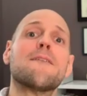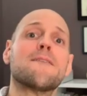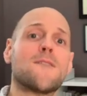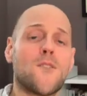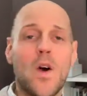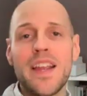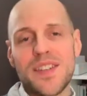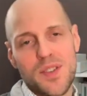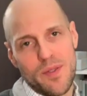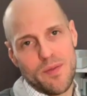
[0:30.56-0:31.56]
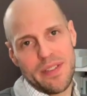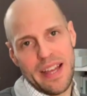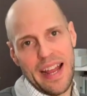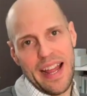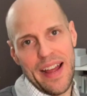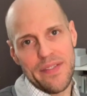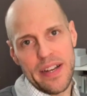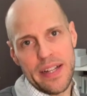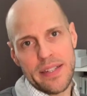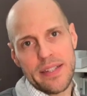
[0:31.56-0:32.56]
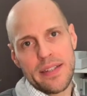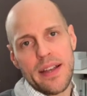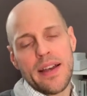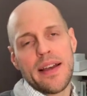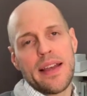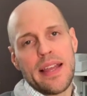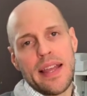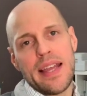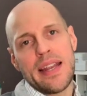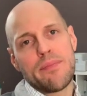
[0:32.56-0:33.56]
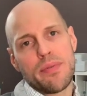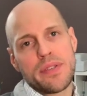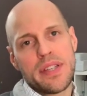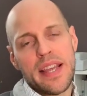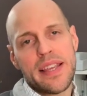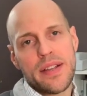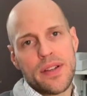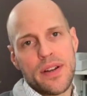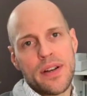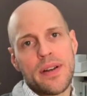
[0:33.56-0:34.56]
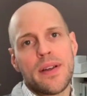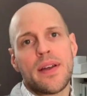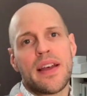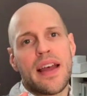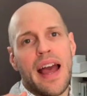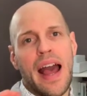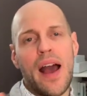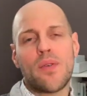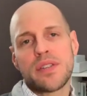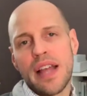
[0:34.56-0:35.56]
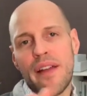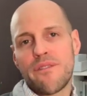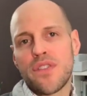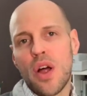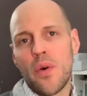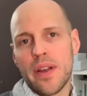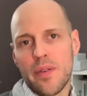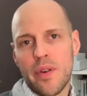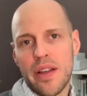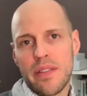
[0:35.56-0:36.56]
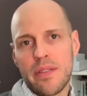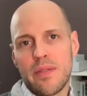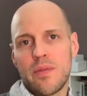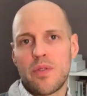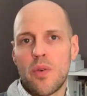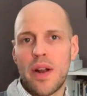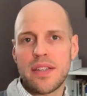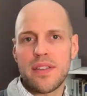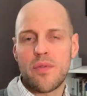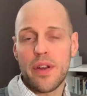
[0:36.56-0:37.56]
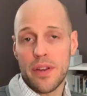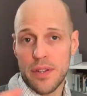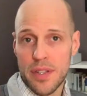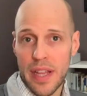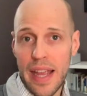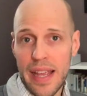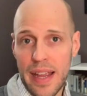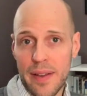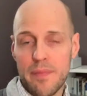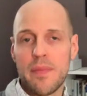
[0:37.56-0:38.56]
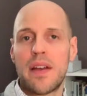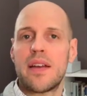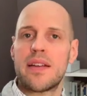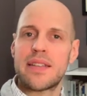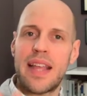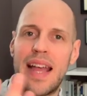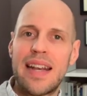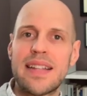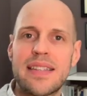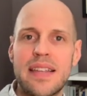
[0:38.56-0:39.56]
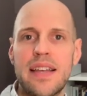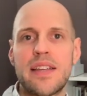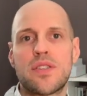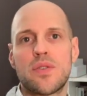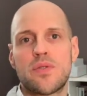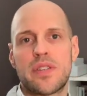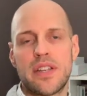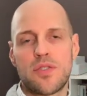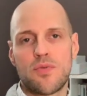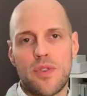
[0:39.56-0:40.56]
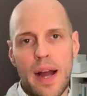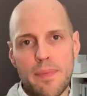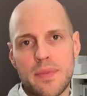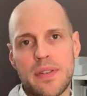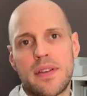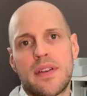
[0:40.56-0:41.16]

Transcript: What are you doing with that evidence? And in particular, how is that flowing with the rest of what you're saying? Tendency to disrupt